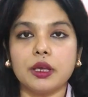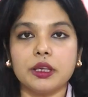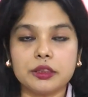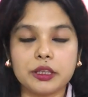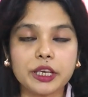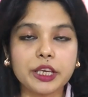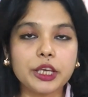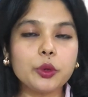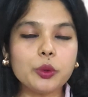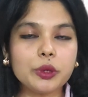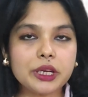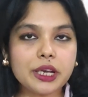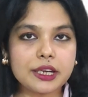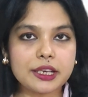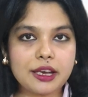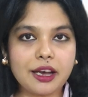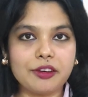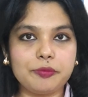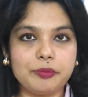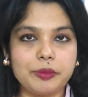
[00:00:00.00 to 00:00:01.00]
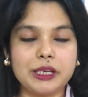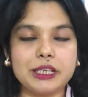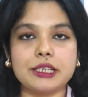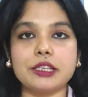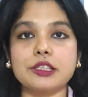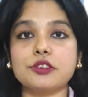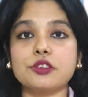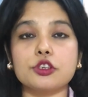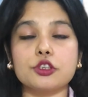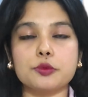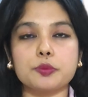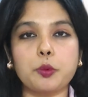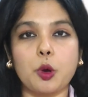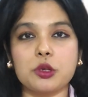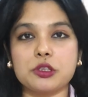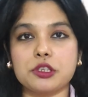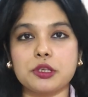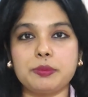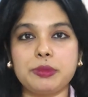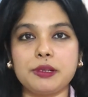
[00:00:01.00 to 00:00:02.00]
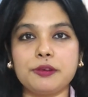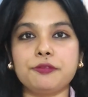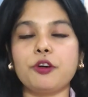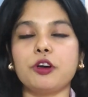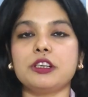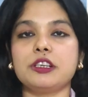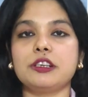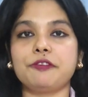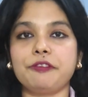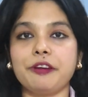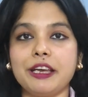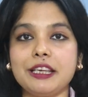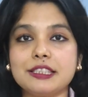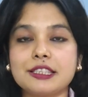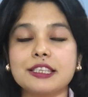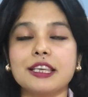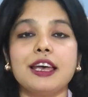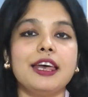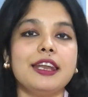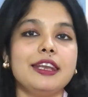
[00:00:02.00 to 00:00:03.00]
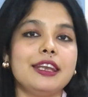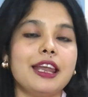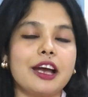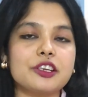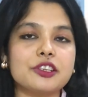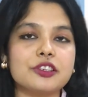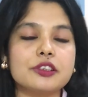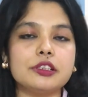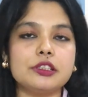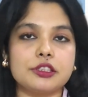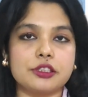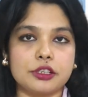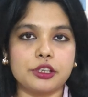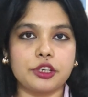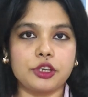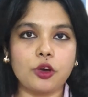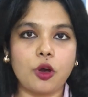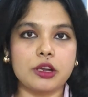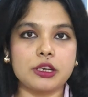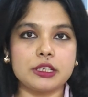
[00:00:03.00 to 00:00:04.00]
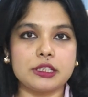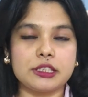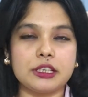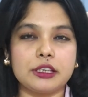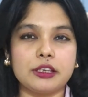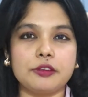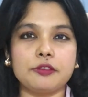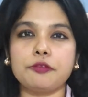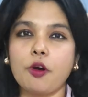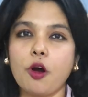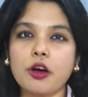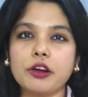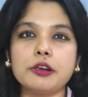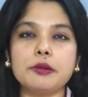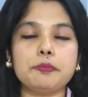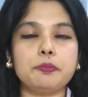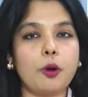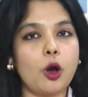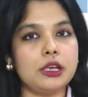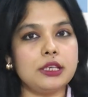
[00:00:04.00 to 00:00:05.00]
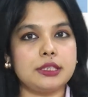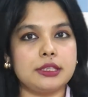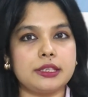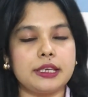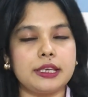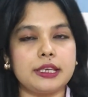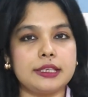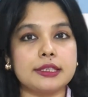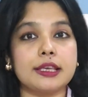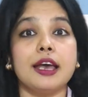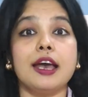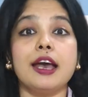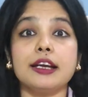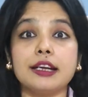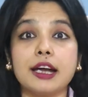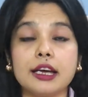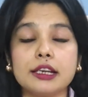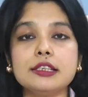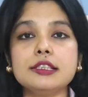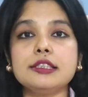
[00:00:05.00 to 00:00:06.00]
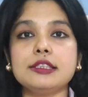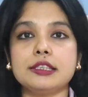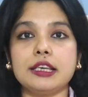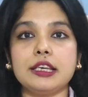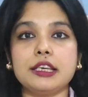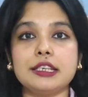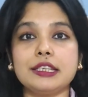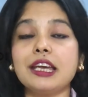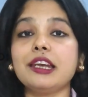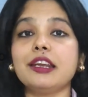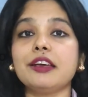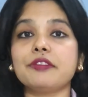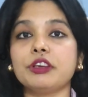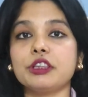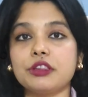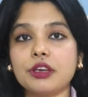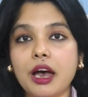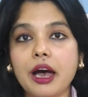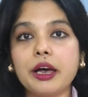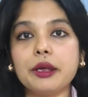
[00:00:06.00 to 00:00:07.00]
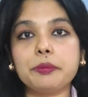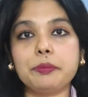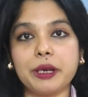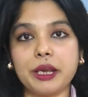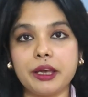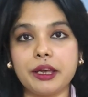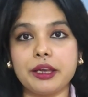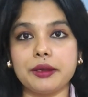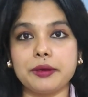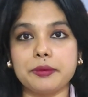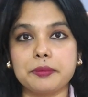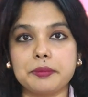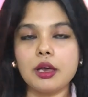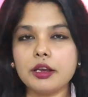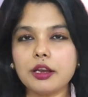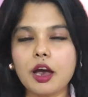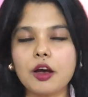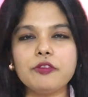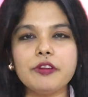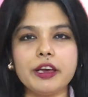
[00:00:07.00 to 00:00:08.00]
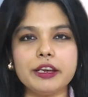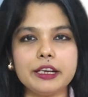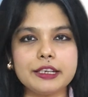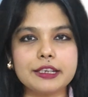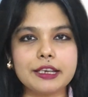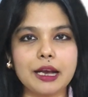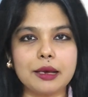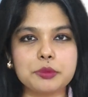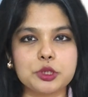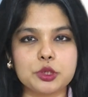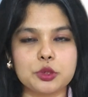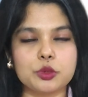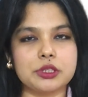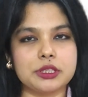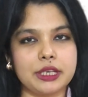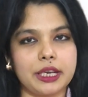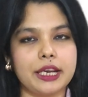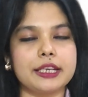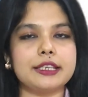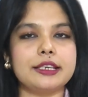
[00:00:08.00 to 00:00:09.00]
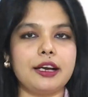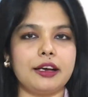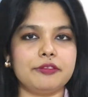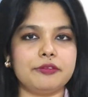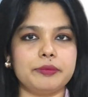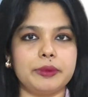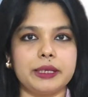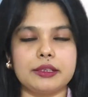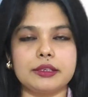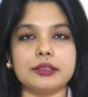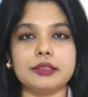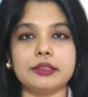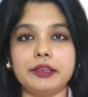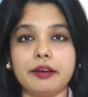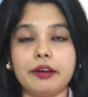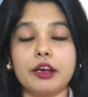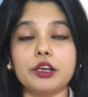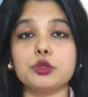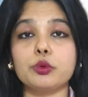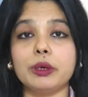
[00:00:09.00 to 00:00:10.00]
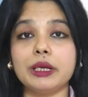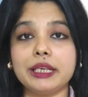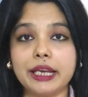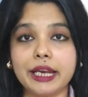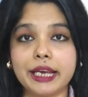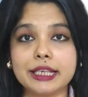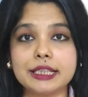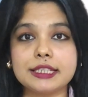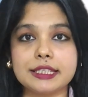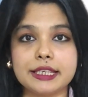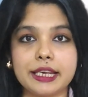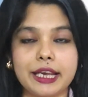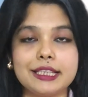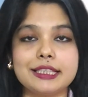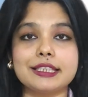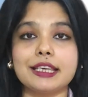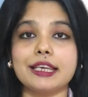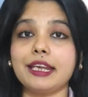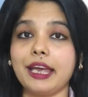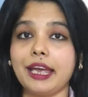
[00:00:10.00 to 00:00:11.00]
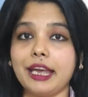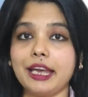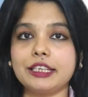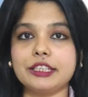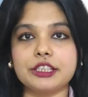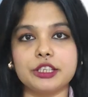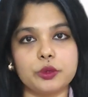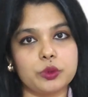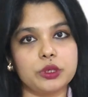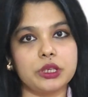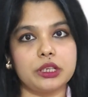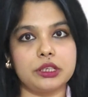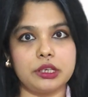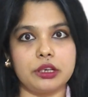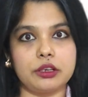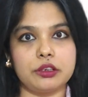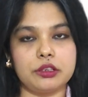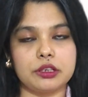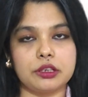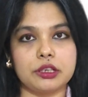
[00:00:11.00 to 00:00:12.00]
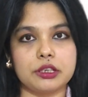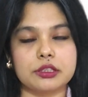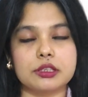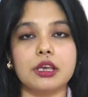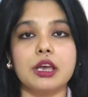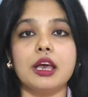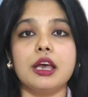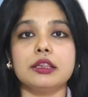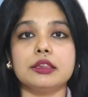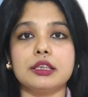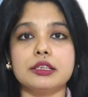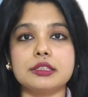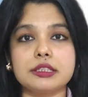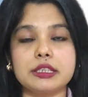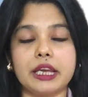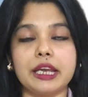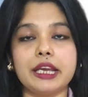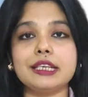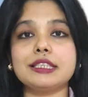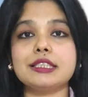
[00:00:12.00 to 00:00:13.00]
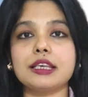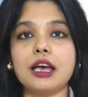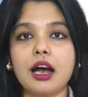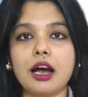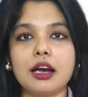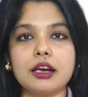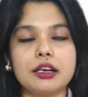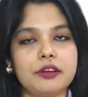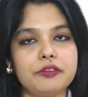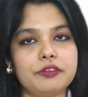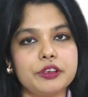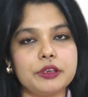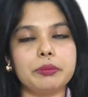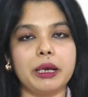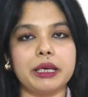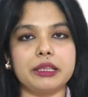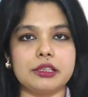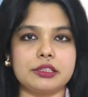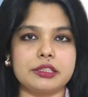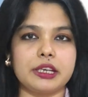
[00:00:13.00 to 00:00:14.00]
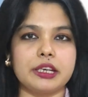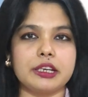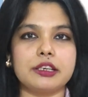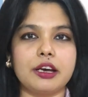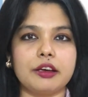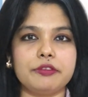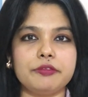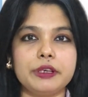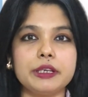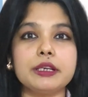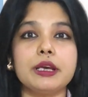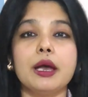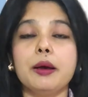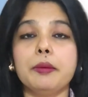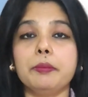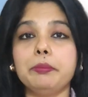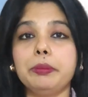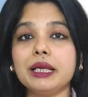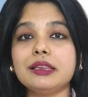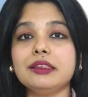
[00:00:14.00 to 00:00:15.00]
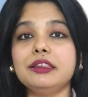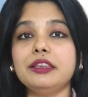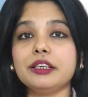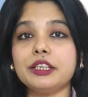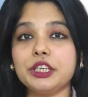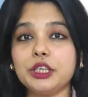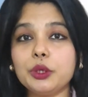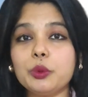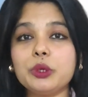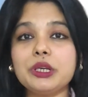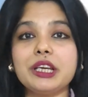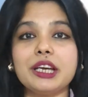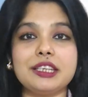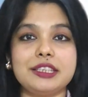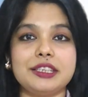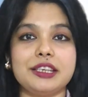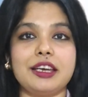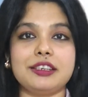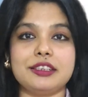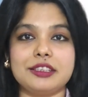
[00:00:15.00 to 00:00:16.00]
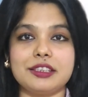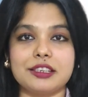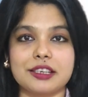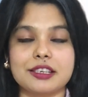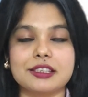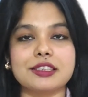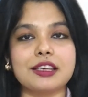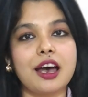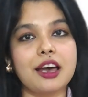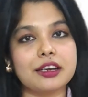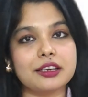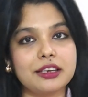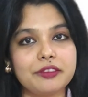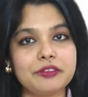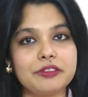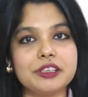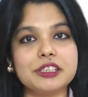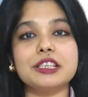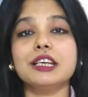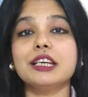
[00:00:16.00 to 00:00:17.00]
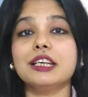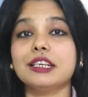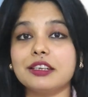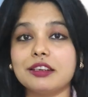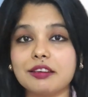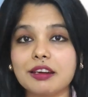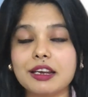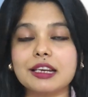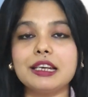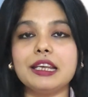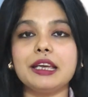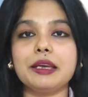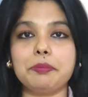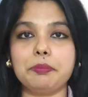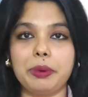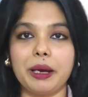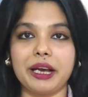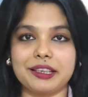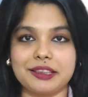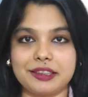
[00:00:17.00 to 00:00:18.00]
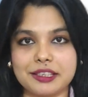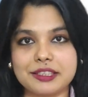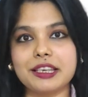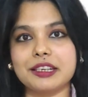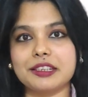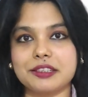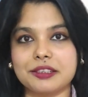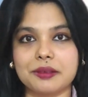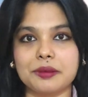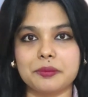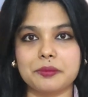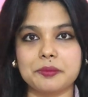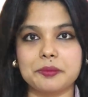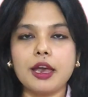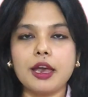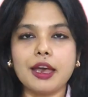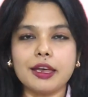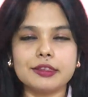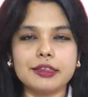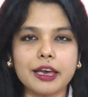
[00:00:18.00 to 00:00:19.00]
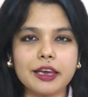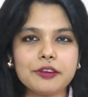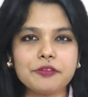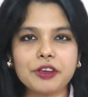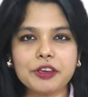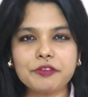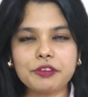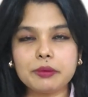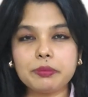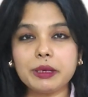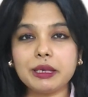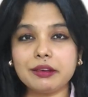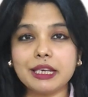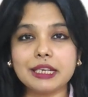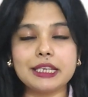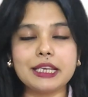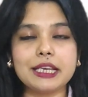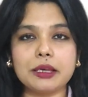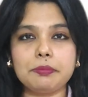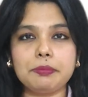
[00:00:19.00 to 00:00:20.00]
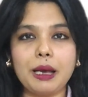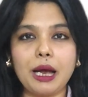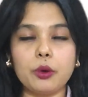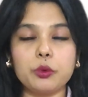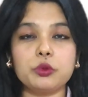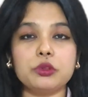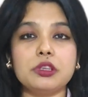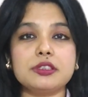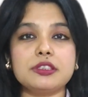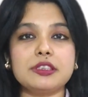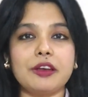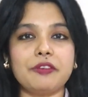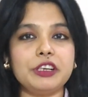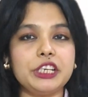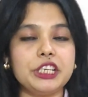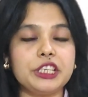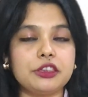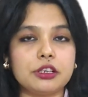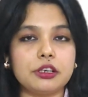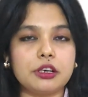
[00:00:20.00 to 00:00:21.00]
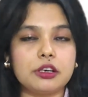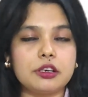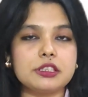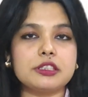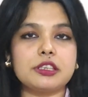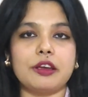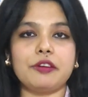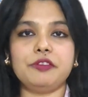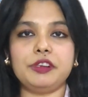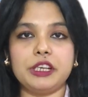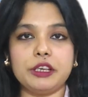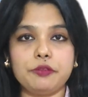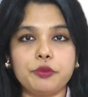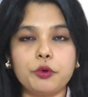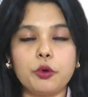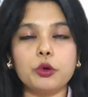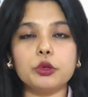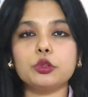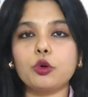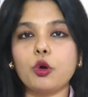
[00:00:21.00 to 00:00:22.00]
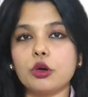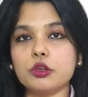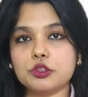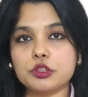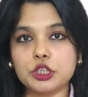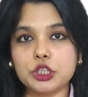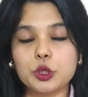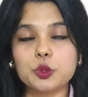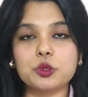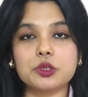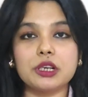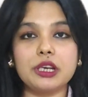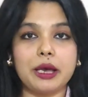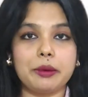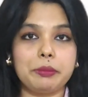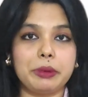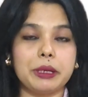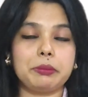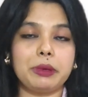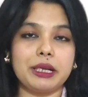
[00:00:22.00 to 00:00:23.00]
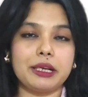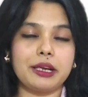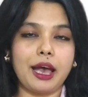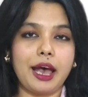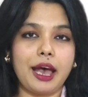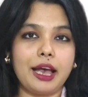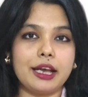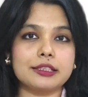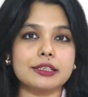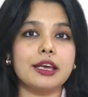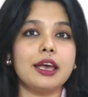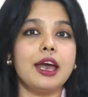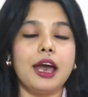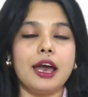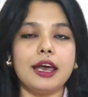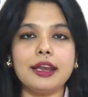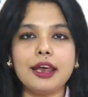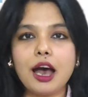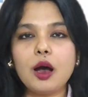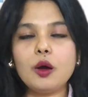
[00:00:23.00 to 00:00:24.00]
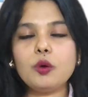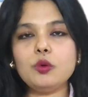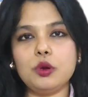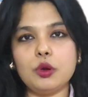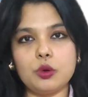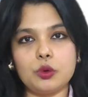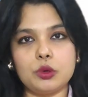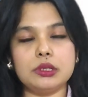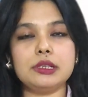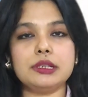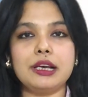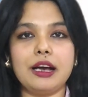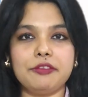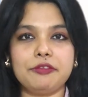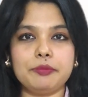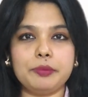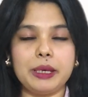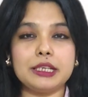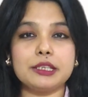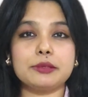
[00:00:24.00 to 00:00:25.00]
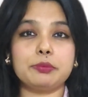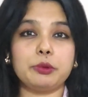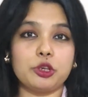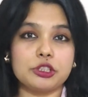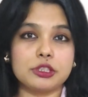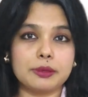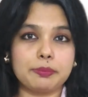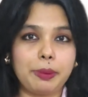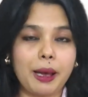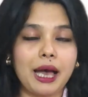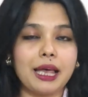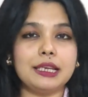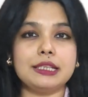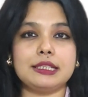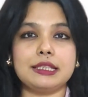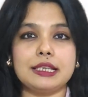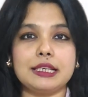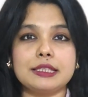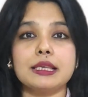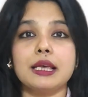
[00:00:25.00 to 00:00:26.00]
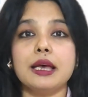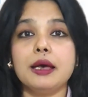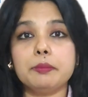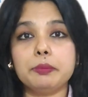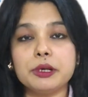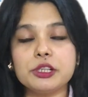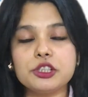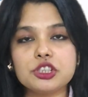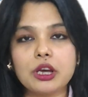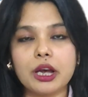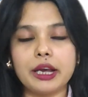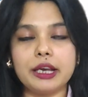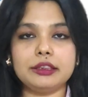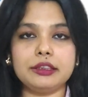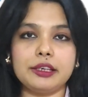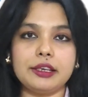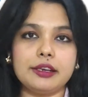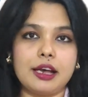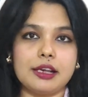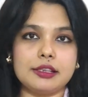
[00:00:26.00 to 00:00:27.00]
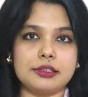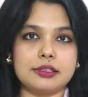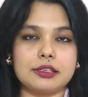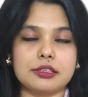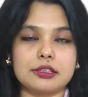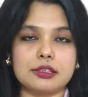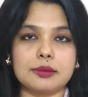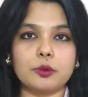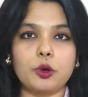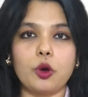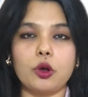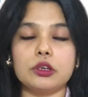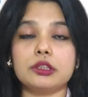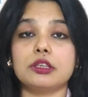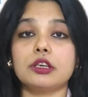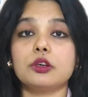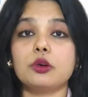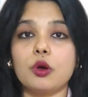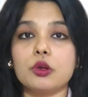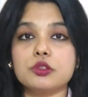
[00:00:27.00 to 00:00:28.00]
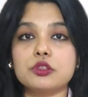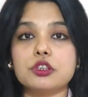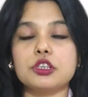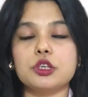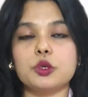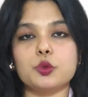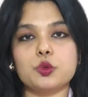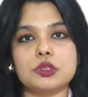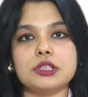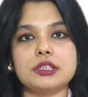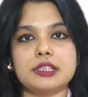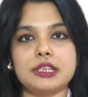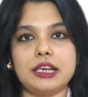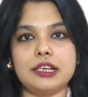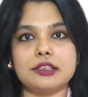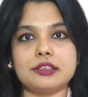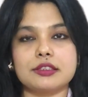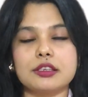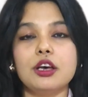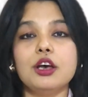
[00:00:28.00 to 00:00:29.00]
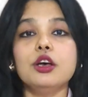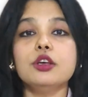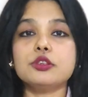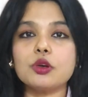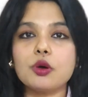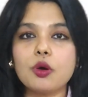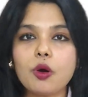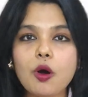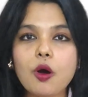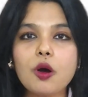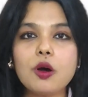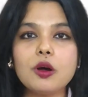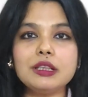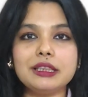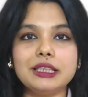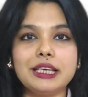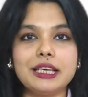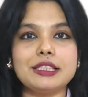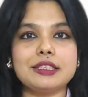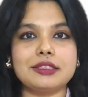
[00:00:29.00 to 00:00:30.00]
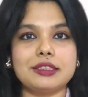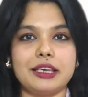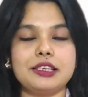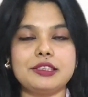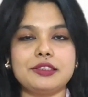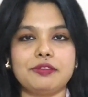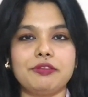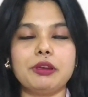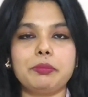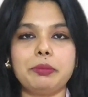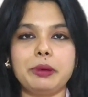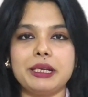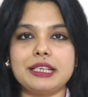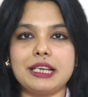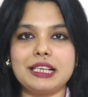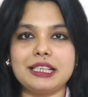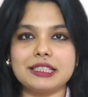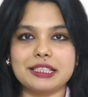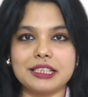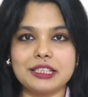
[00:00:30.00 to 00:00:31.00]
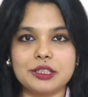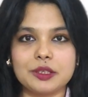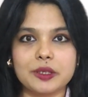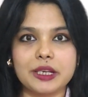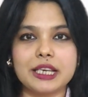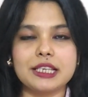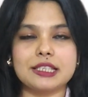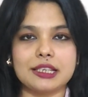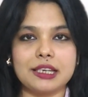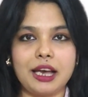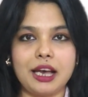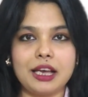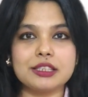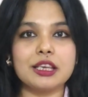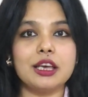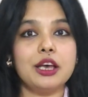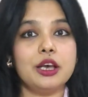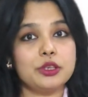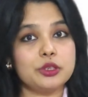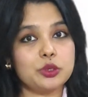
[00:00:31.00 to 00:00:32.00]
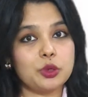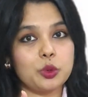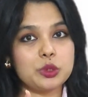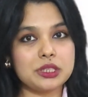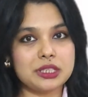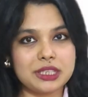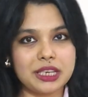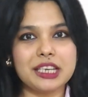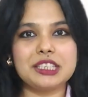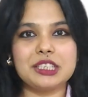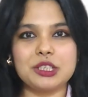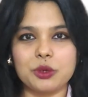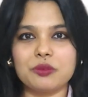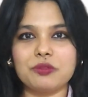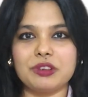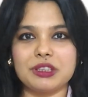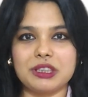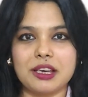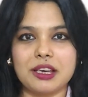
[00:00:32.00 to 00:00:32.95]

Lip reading: The union government is responsible for defense, national security, foreign policies, currency, dealing with RBI. Now when it comes to state government, there are 28 states and 8 union territories. The states are governed by the state government, but the union territories are governed directly by the center. Then we will be reading about the 73rd, 74th Constitutional Amendment Act and how local government, municipalities, Panchayati Raj system got the constitutional status. So all these things will be dealt in today's class, so stay tuned with